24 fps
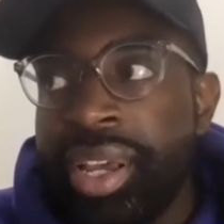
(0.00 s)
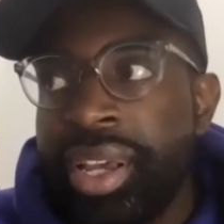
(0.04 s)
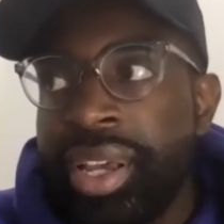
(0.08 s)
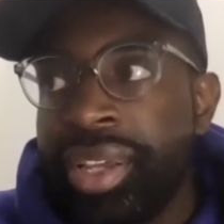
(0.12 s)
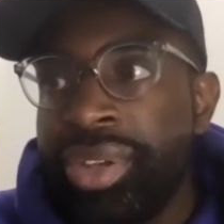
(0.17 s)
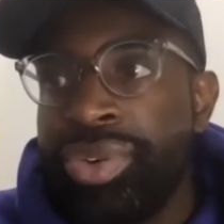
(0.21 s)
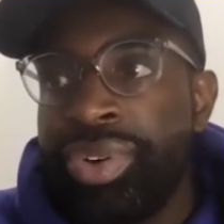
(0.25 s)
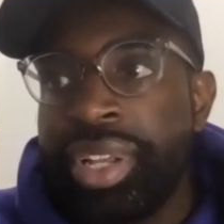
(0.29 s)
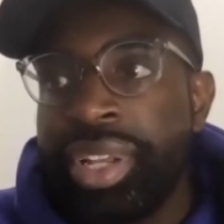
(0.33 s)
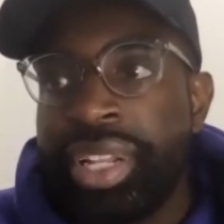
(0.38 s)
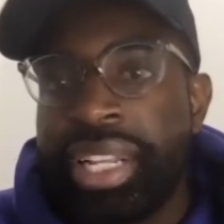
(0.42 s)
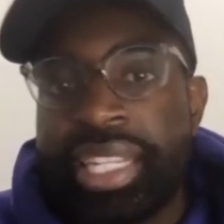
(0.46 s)

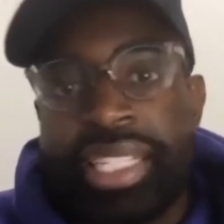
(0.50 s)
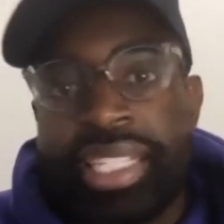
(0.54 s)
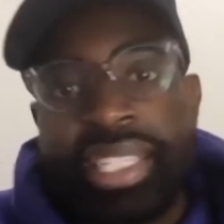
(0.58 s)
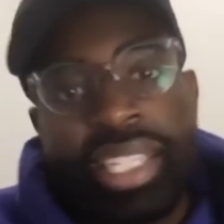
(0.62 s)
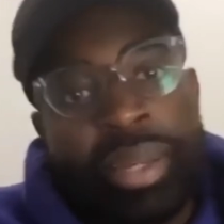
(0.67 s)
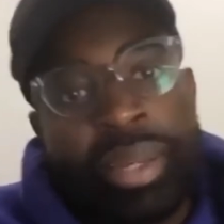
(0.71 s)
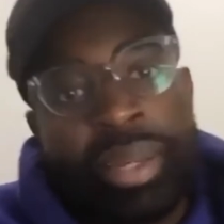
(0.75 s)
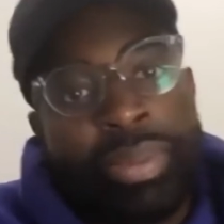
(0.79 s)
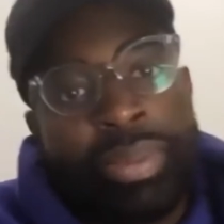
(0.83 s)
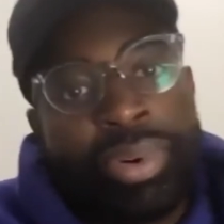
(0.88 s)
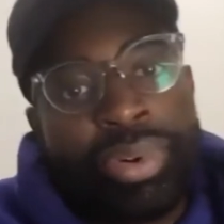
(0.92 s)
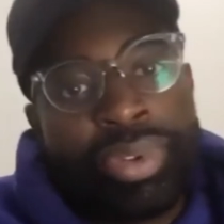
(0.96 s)
can
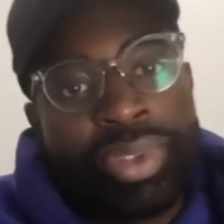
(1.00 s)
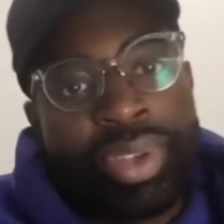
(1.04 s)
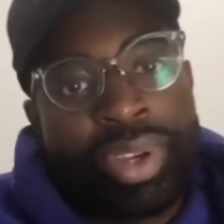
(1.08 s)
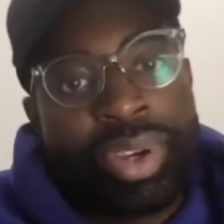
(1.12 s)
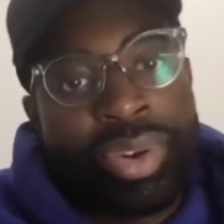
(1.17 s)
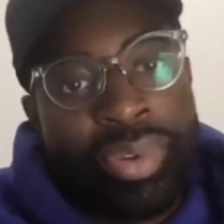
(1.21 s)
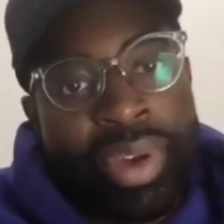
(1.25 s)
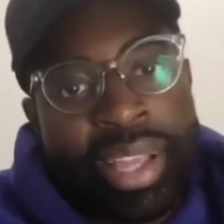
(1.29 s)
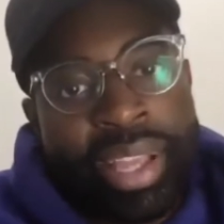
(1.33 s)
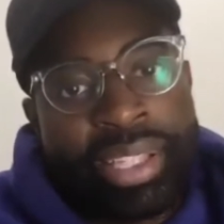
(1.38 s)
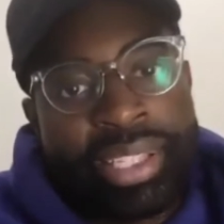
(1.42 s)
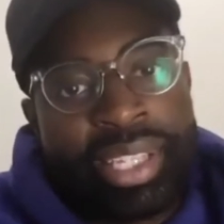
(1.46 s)
assemble the
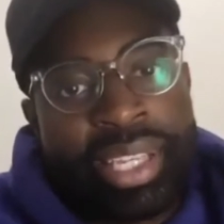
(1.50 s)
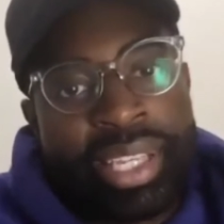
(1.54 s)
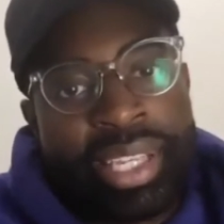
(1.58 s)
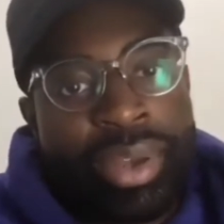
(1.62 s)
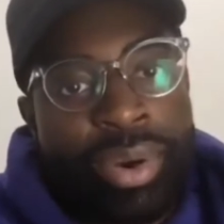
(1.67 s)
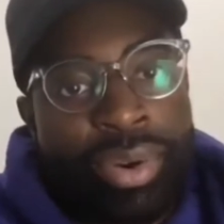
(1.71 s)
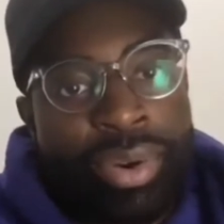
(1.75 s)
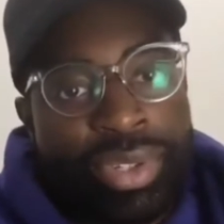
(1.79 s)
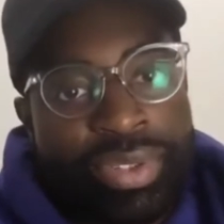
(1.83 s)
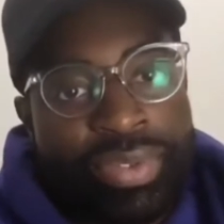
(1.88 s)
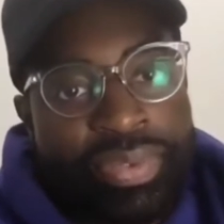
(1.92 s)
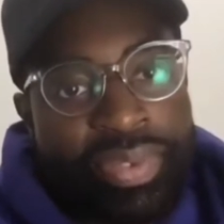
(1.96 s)
greats in
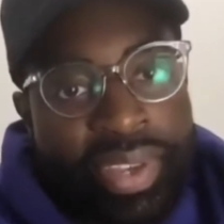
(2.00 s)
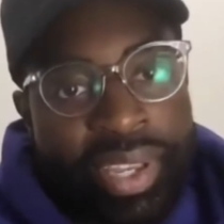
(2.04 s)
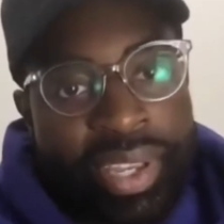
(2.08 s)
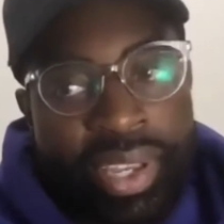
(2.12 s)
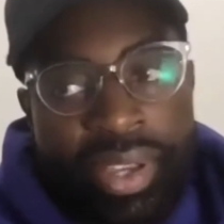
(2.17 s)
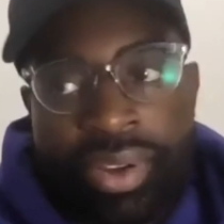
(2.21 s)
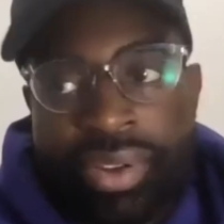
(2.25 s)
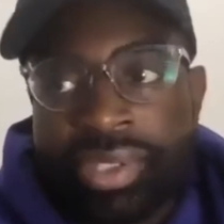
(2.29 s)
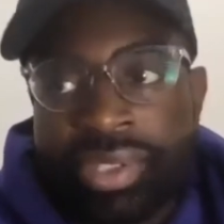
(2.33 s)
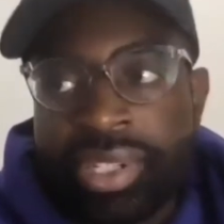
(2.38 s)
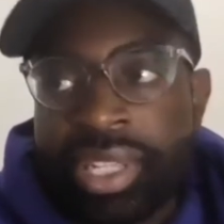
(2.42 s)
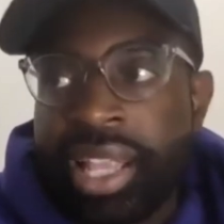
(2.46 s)
those
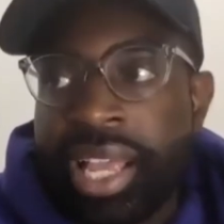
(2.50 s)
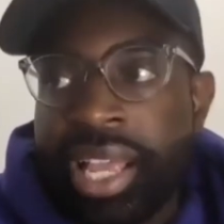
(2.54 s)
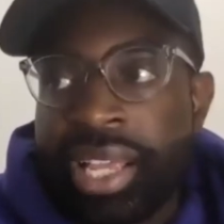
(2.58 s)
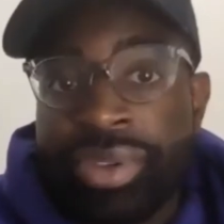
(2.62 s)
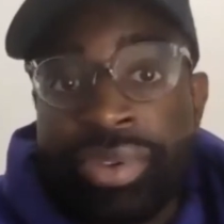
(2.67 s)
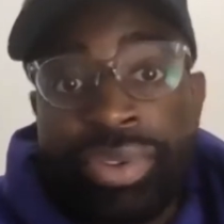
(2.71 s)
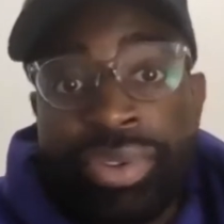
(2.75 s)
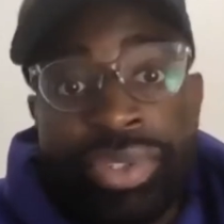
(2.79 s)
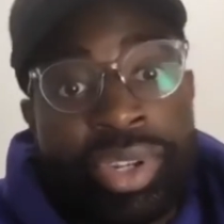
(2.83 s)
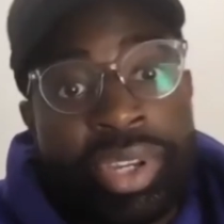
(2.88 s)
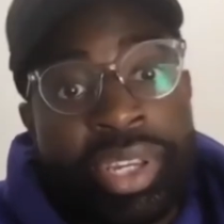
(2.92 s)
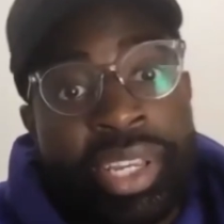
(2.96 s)
fields and like
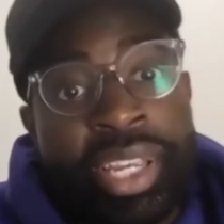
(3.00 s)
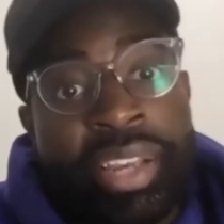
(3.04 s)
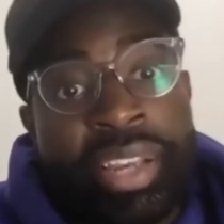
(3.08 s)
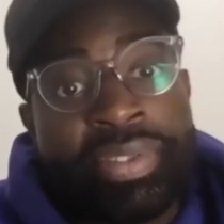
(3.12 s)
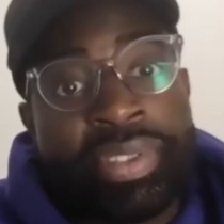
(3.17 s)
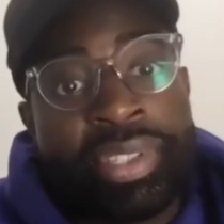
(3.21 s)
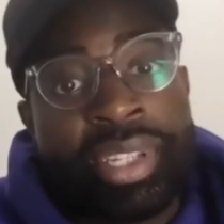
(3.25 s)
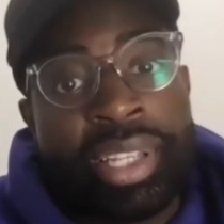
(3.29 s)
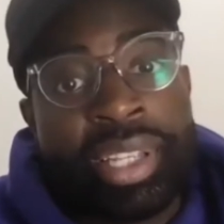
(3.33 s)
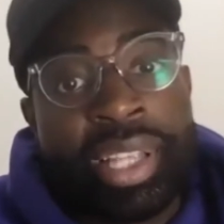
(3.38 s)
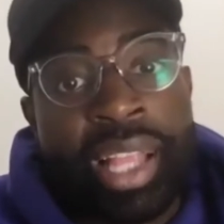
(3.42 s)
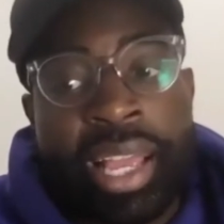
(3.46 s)
use your gifts
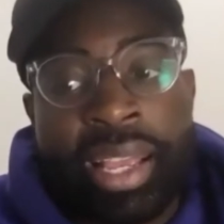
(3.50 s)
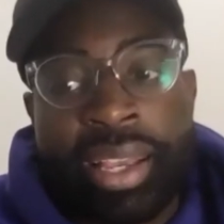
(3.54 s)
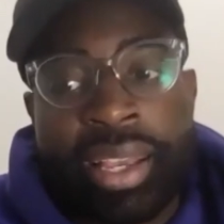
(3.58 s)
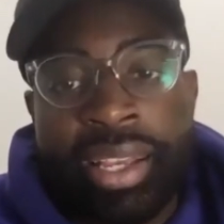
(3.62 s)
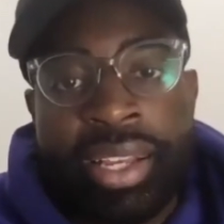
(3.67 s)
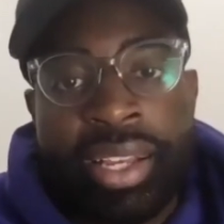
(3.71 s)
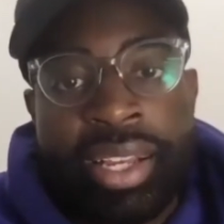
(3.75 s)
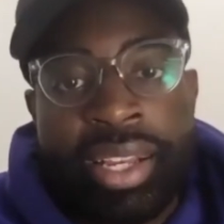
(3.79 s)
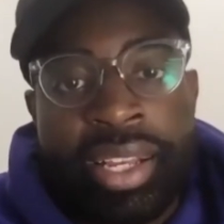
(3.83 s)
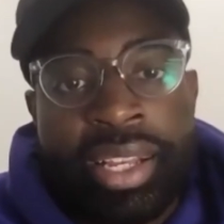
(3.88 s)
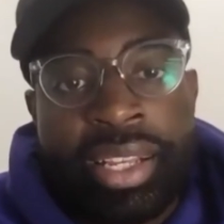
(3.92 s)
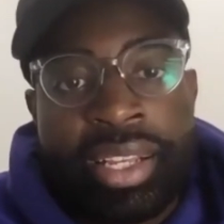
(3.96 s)
to like
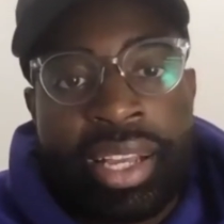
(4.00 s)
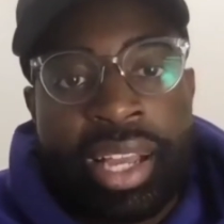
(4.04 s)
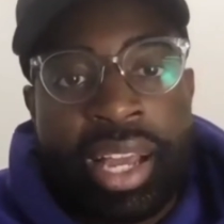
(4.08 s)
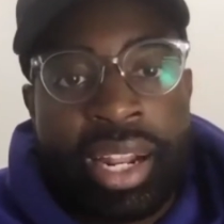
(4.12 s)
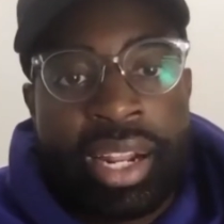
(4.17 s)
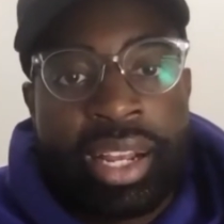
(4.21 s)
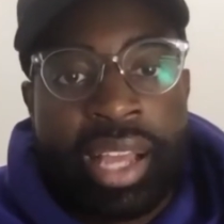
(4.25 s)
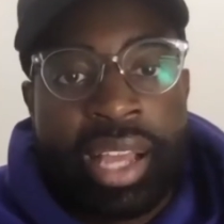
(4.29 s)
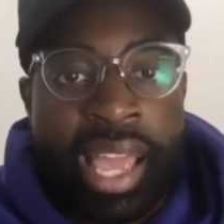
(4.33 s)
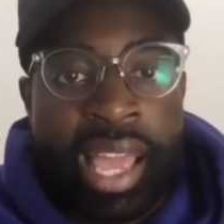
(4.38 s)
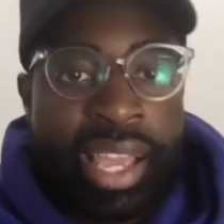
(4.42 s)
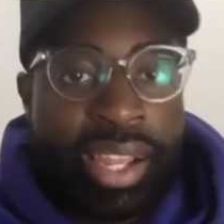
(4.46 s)
kind of
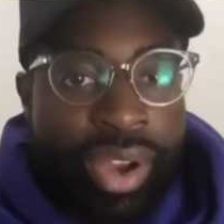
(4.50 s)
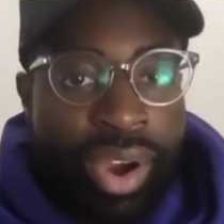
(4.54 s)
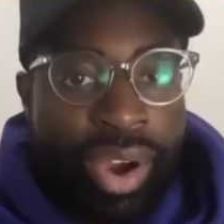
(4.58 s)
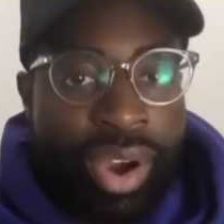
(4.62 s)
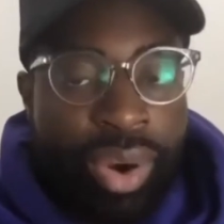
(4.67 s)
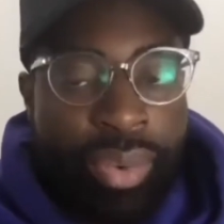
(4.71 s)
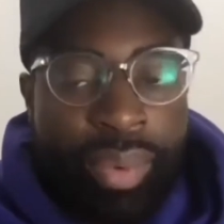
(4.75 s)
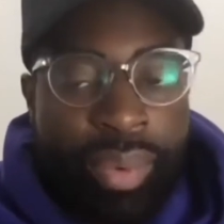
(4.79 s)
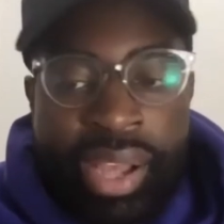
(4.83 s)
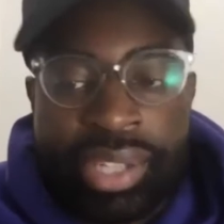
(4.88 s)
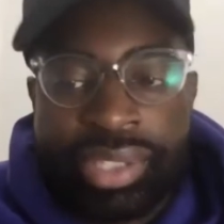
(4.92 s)
A&R, right?